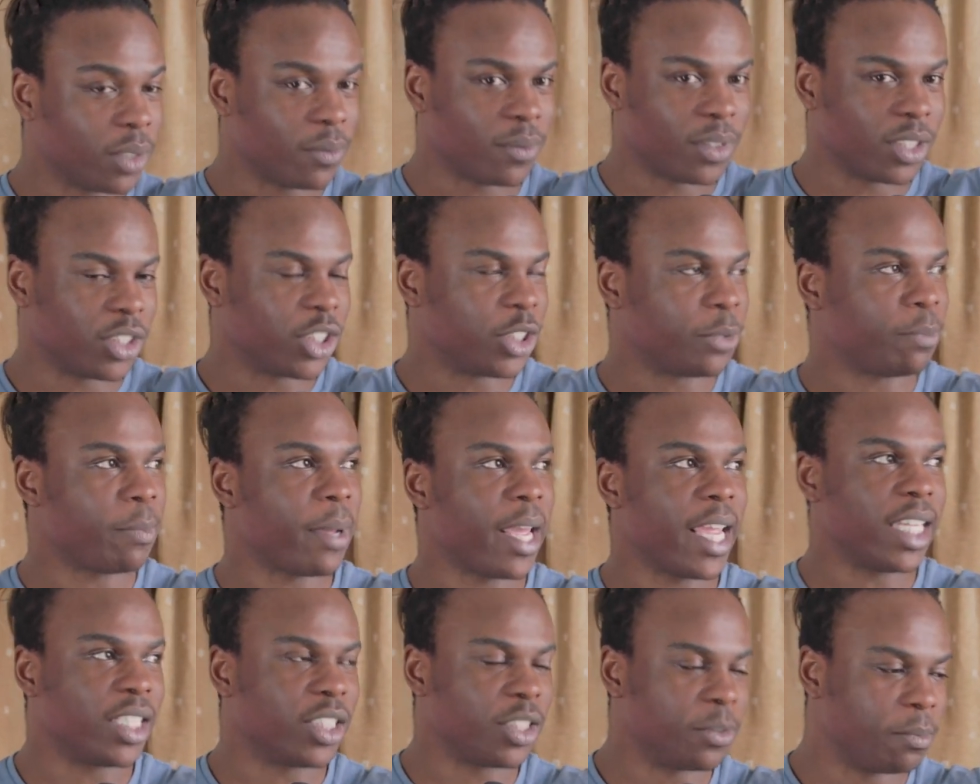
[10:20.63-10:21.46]
of the
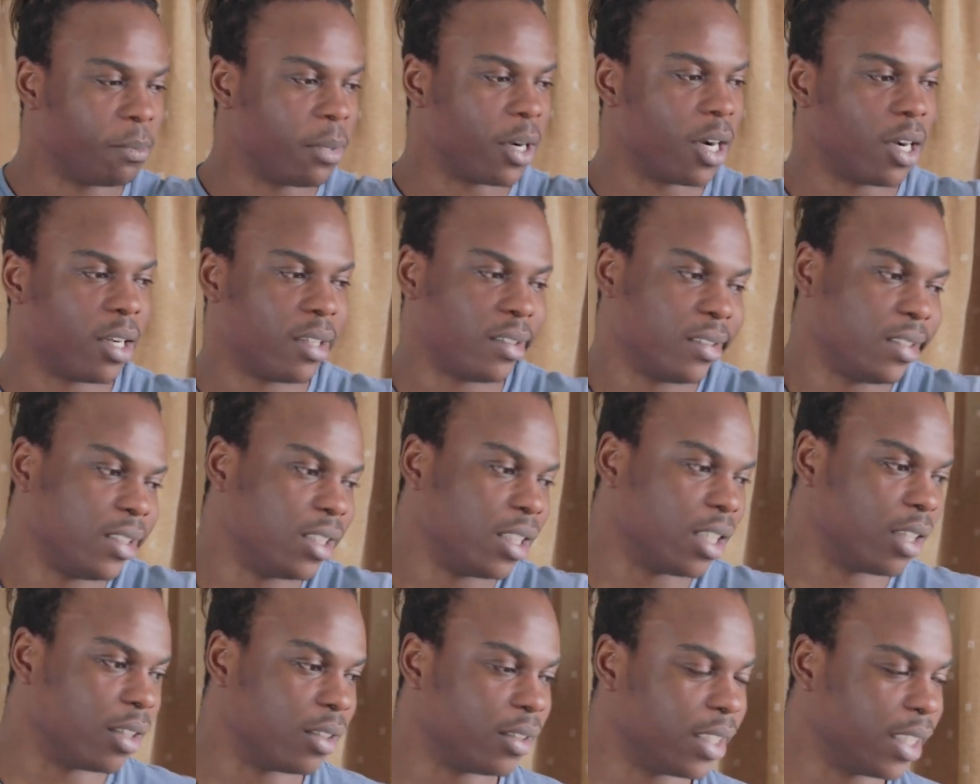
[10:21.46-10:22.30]
space, but you
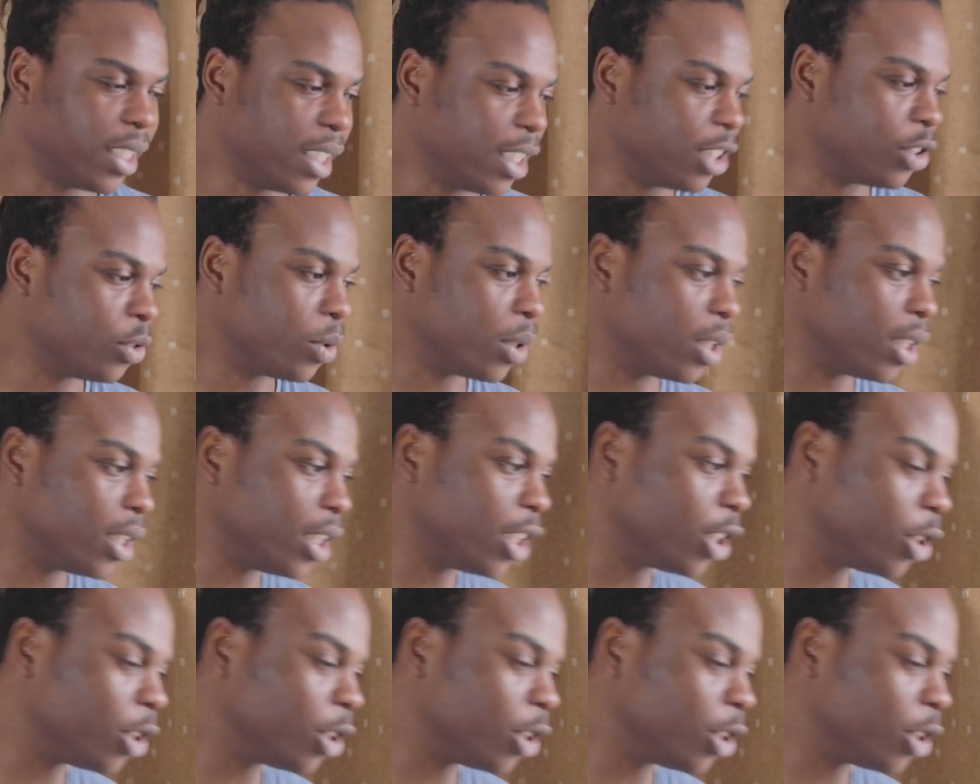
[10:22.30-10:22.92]
know, it is what it